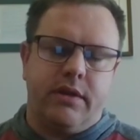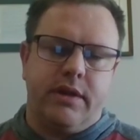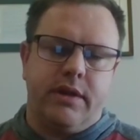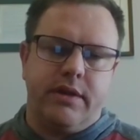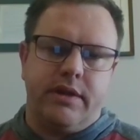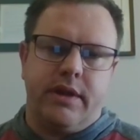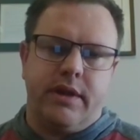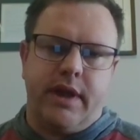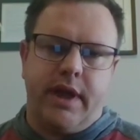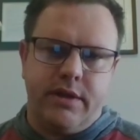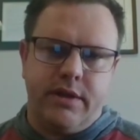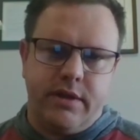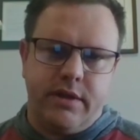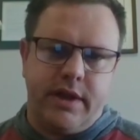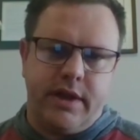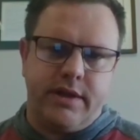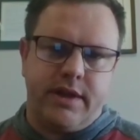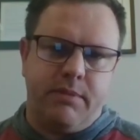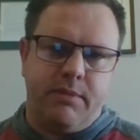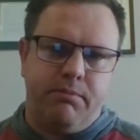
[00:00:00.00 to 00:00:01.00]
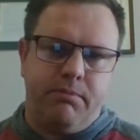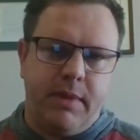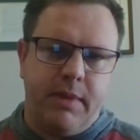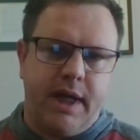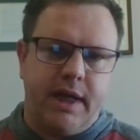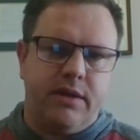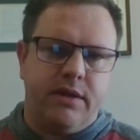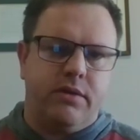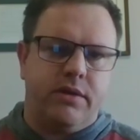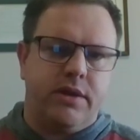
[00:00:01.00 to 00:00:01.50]
consideration as
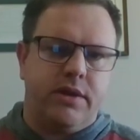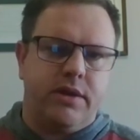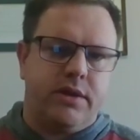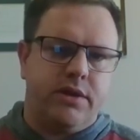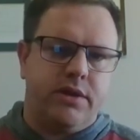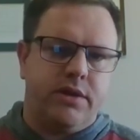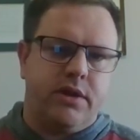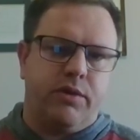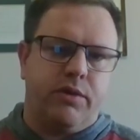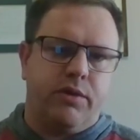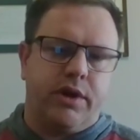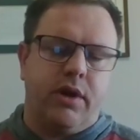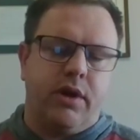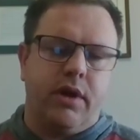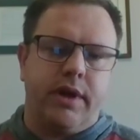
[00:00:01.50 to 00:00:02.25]
they made their decision